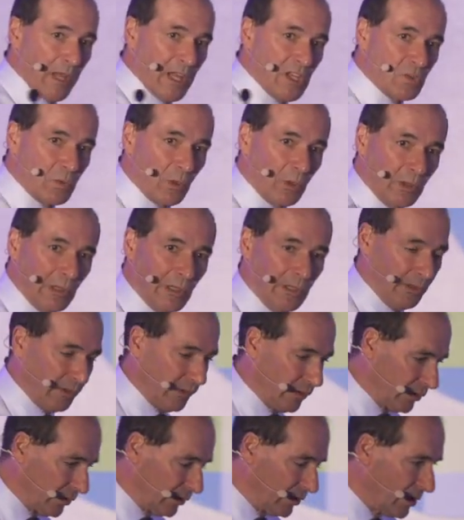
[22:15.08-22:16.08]
page won't
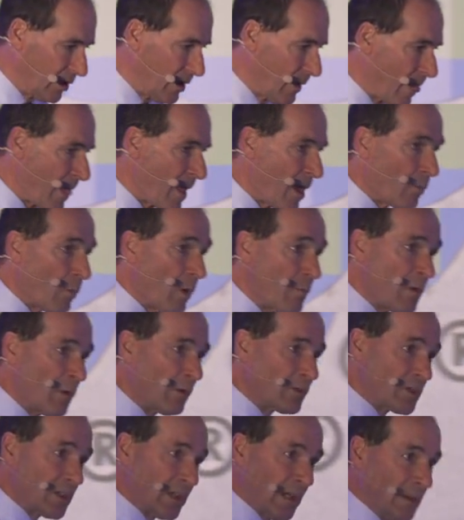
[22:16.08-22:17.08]
load, when we
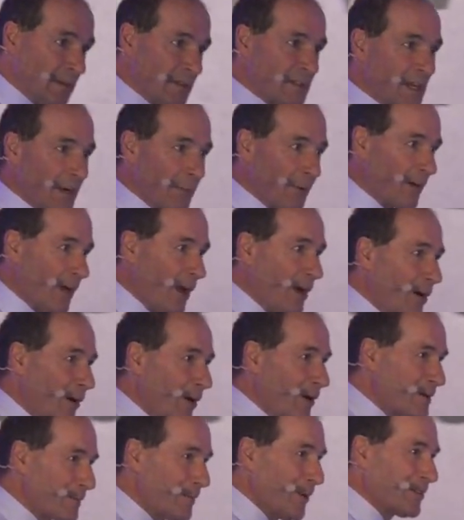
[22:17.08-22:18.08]
want to kill someone
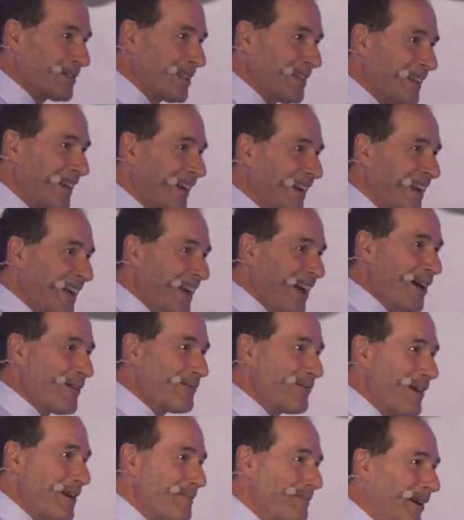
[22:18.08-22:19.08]
who's put in a
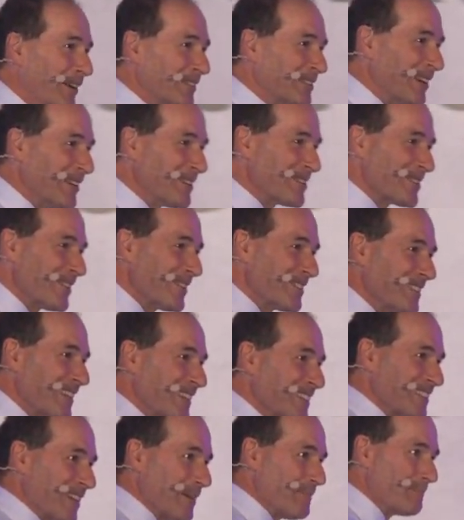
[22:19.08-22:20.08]
robot answering
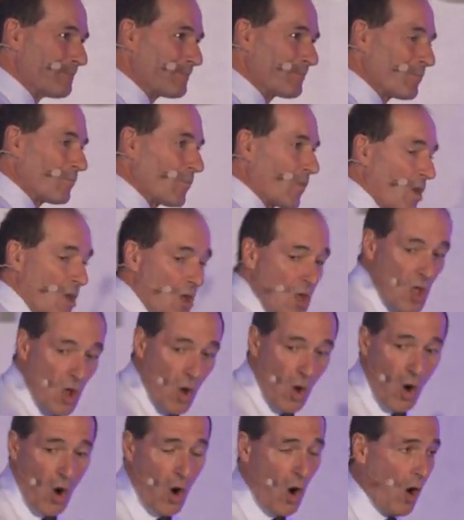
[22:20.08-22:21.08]
system,
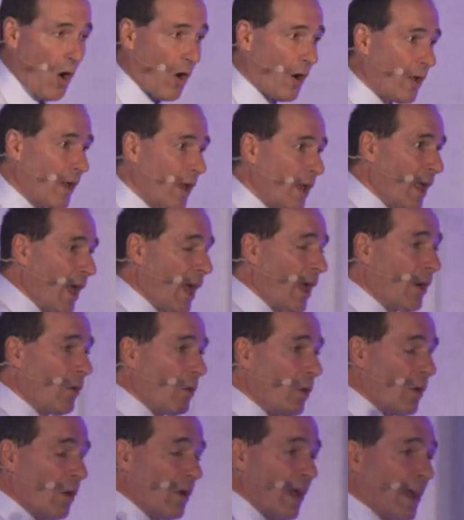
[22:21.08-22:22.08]
or
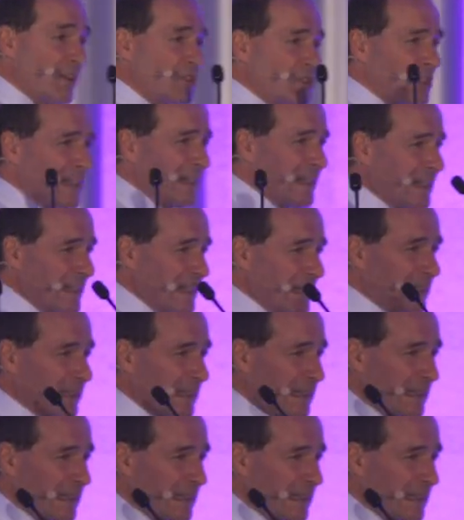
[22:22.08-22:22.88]
actually